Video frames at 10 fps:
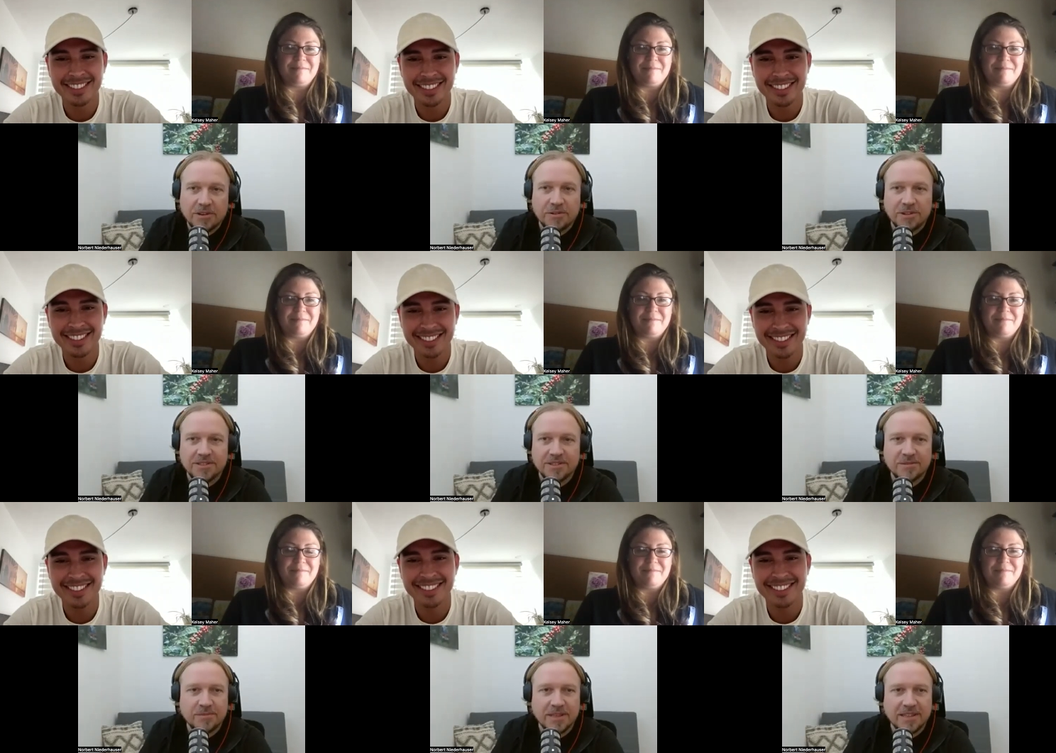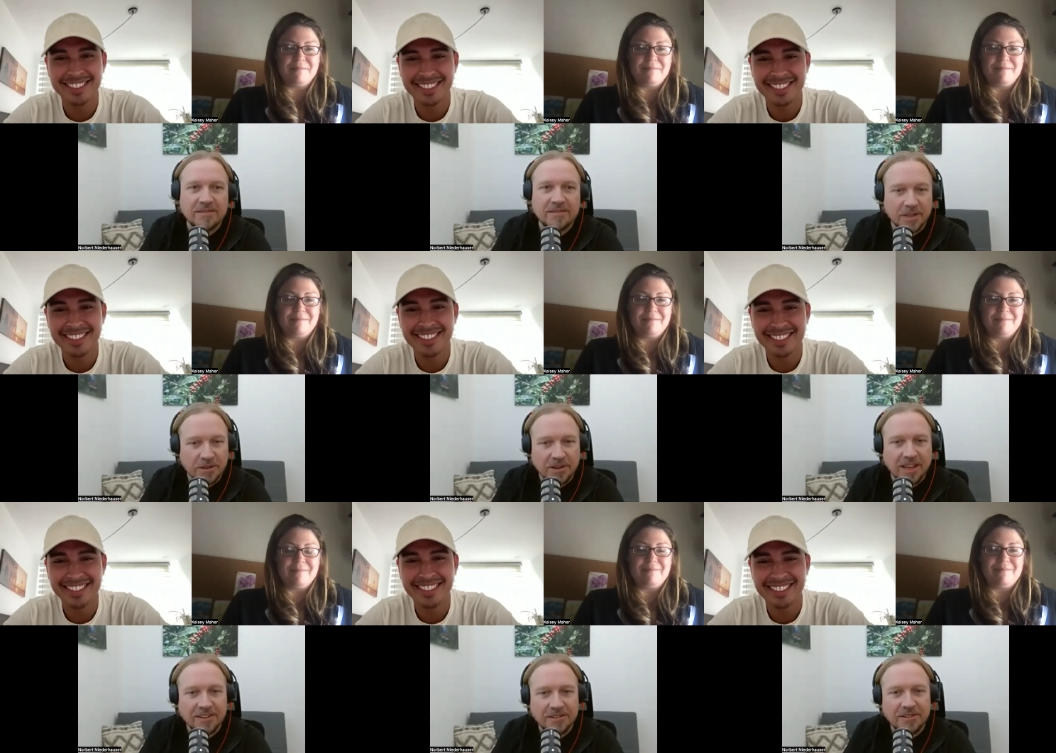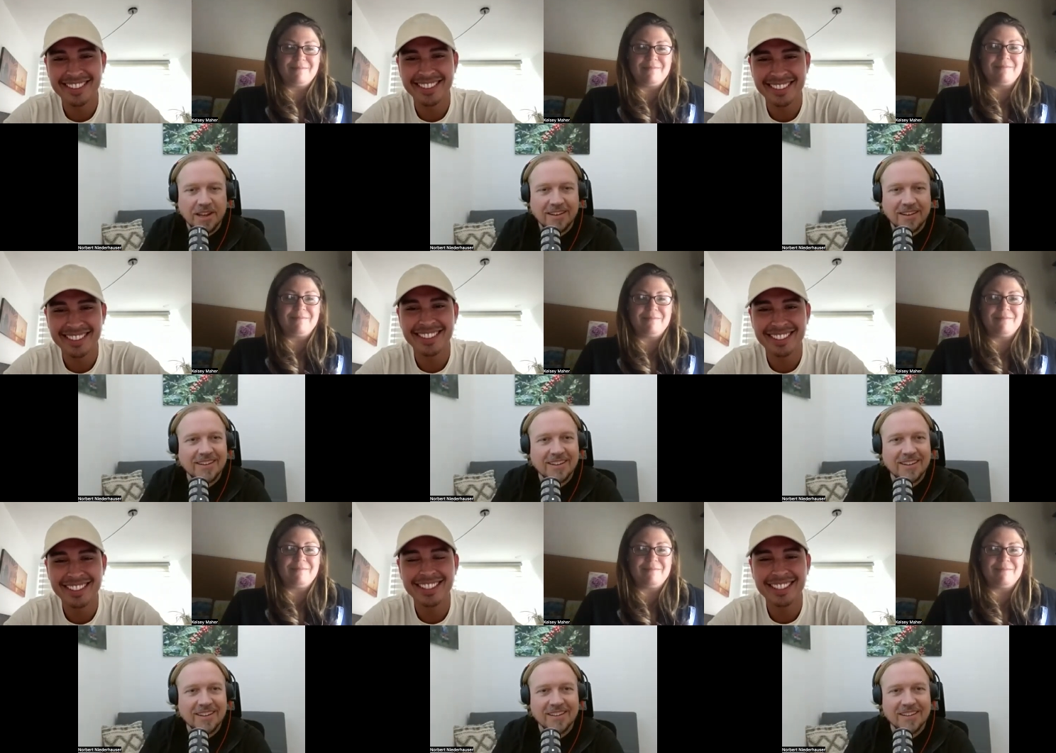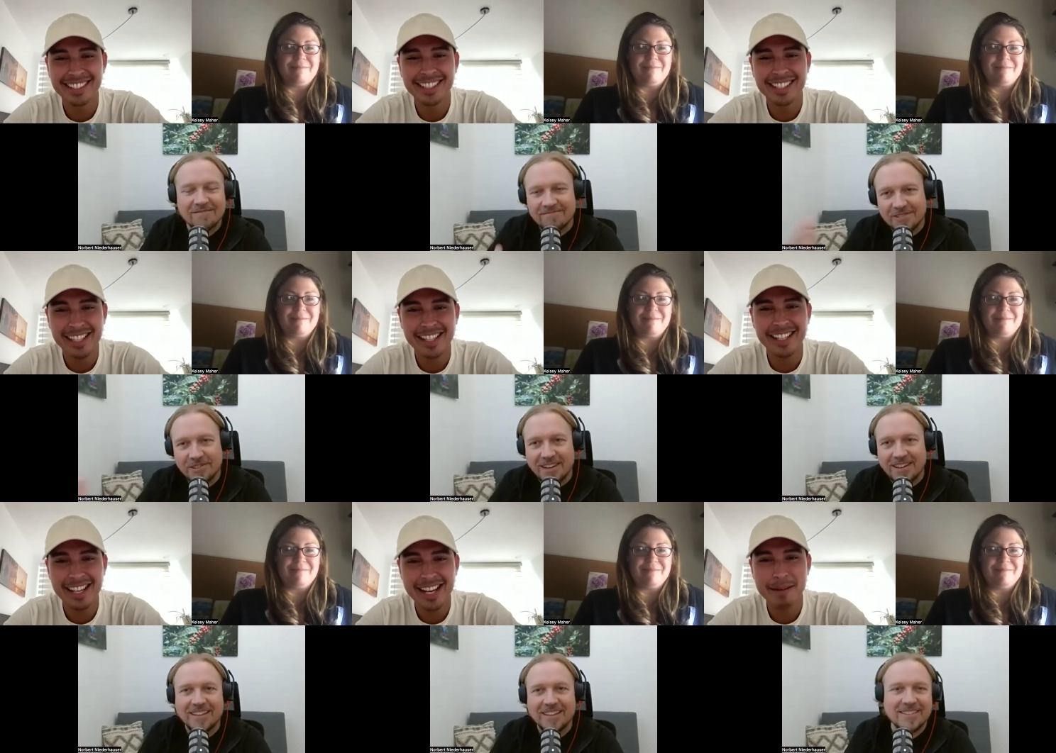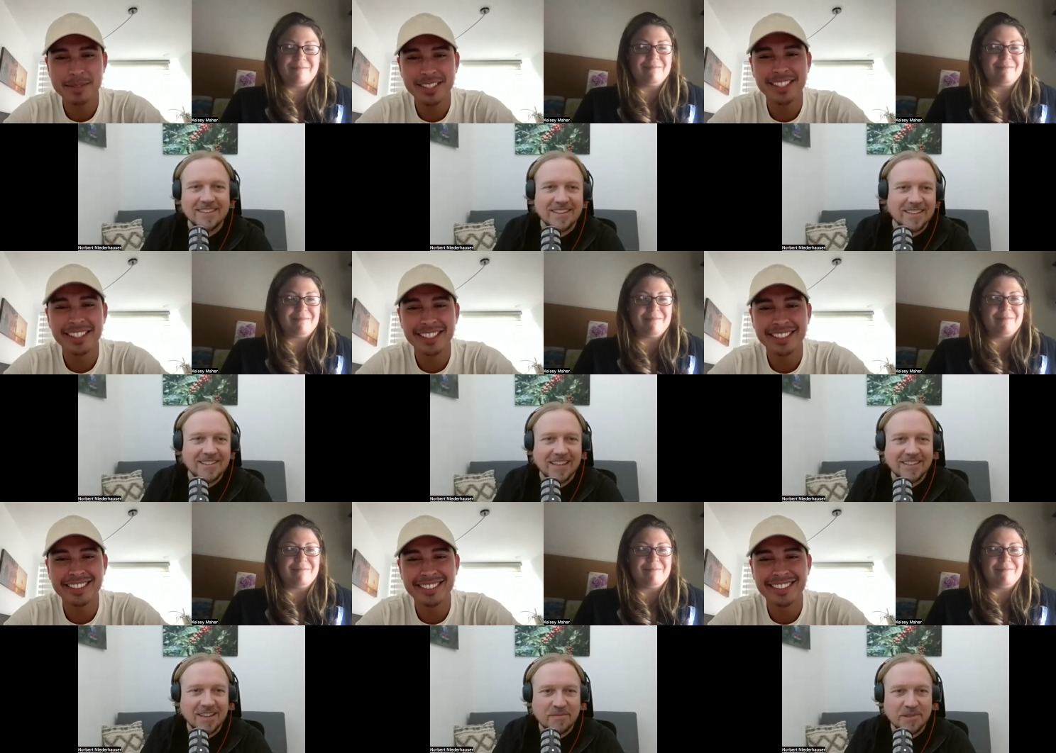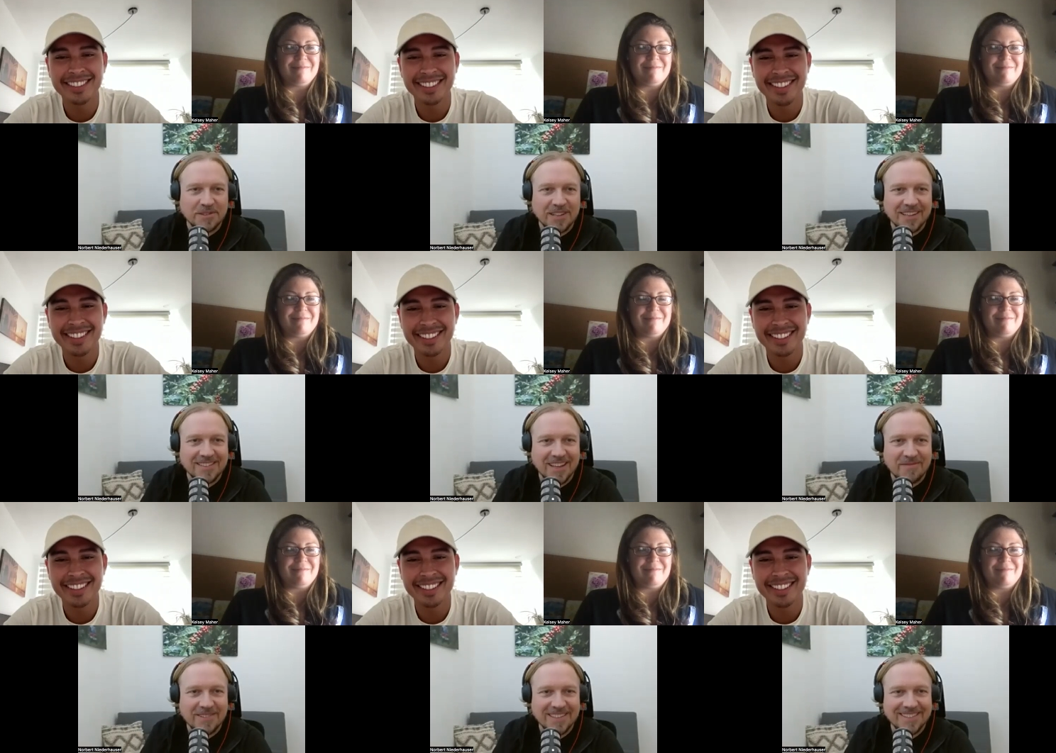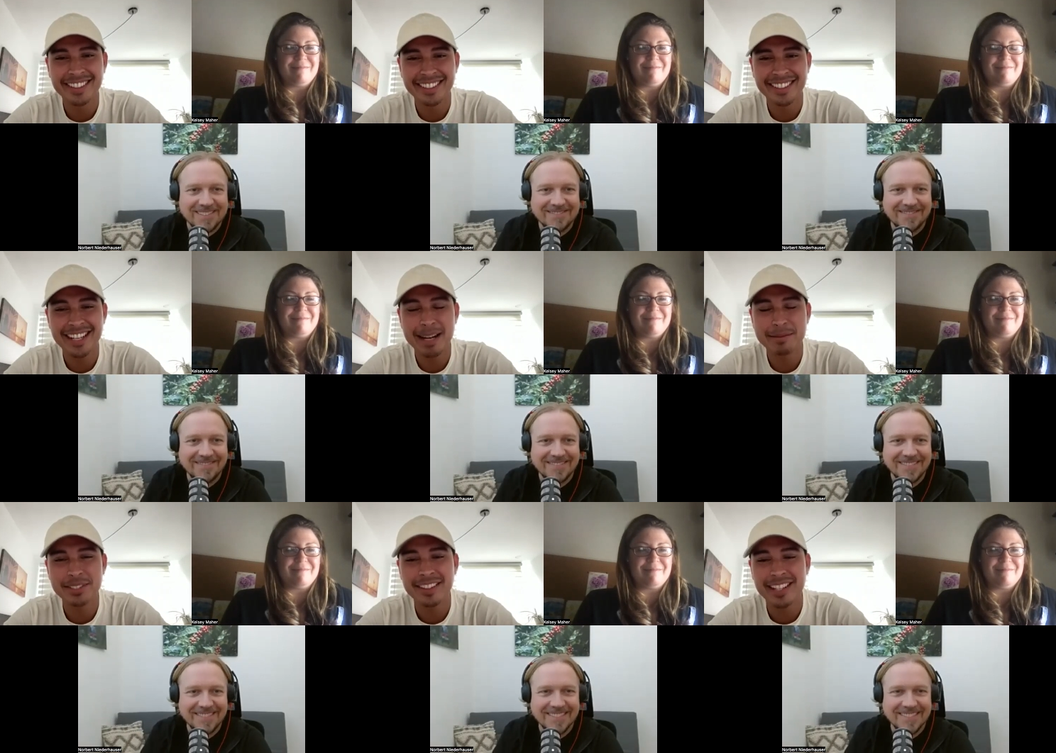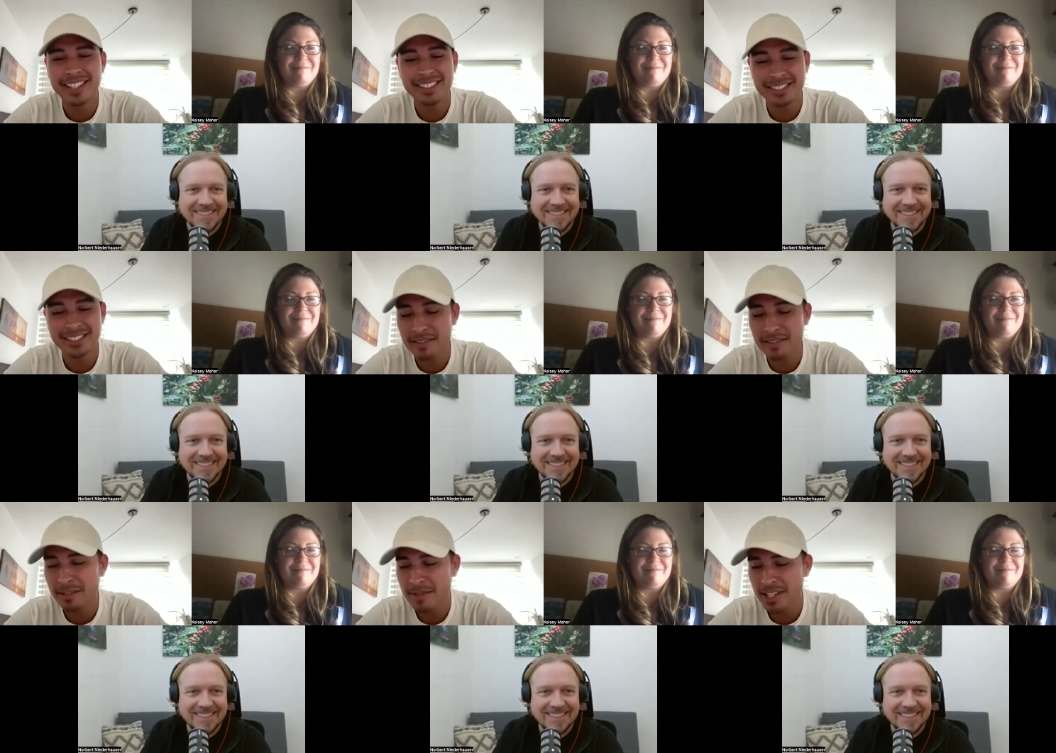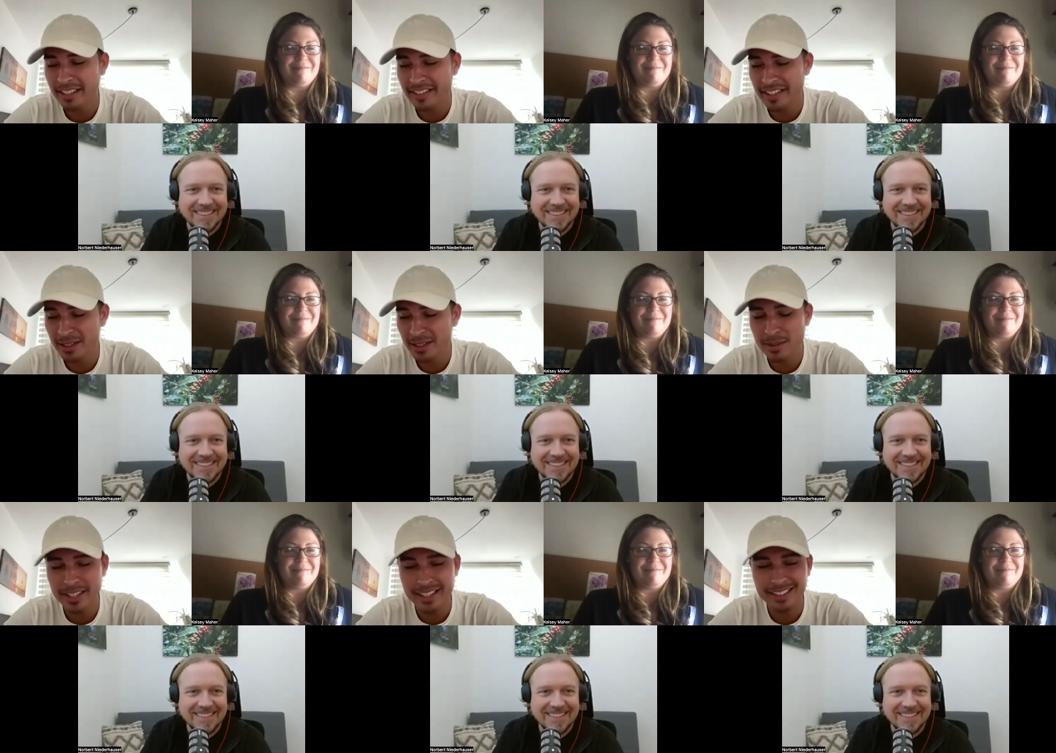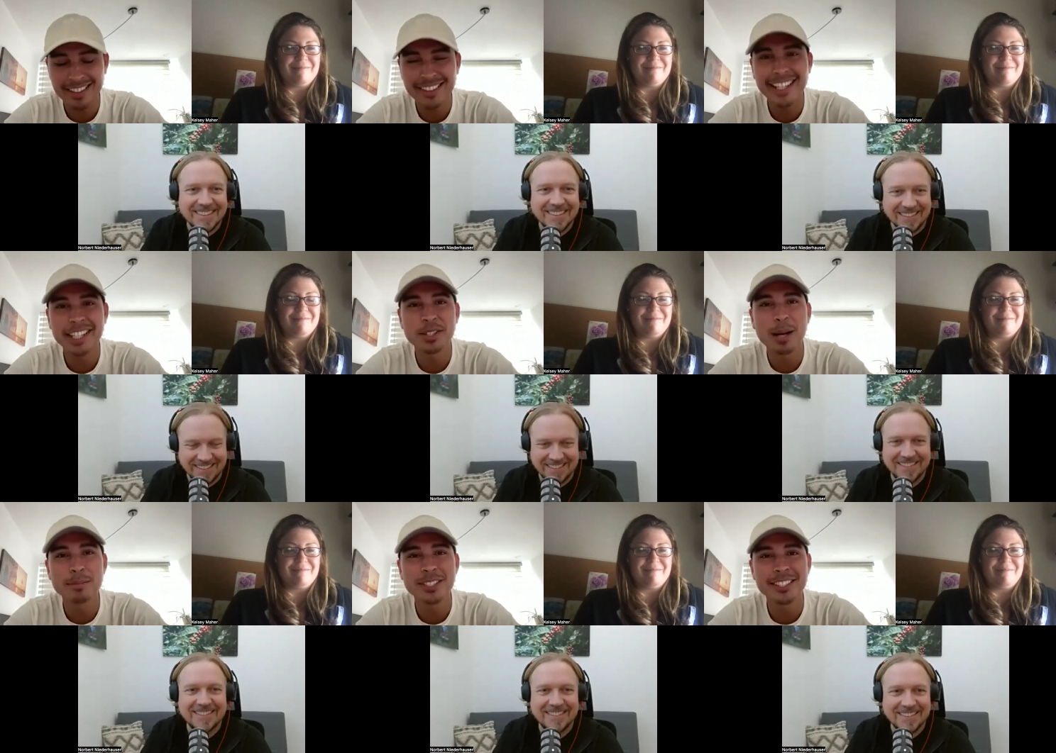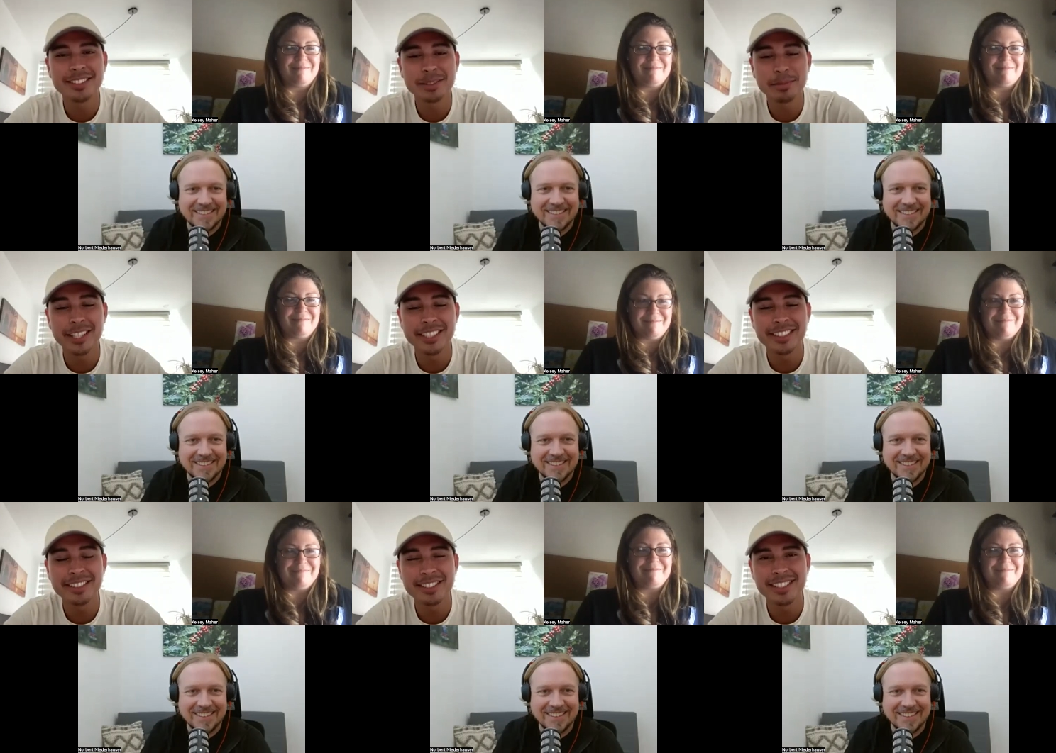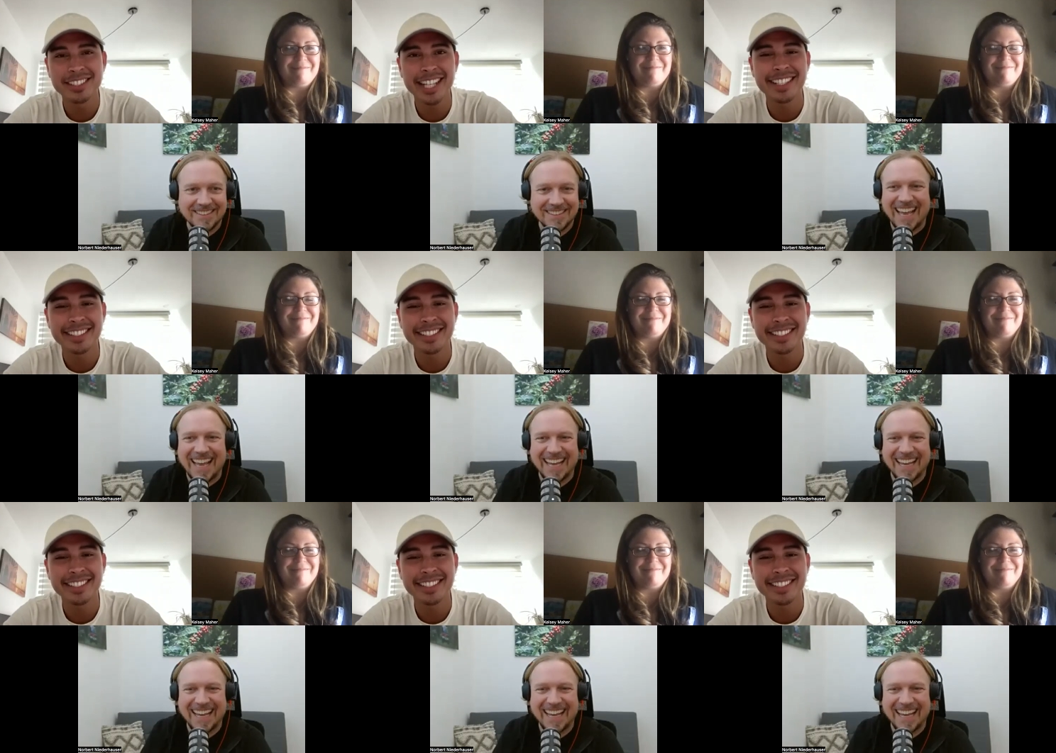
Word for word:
Speaker 1: curious to be be connected to that to that next uh next episode next step mm-hmm.
Speaker 2: absolutely thank you so very much for everything norbert and thank you cropster it was a pleasure it was exciting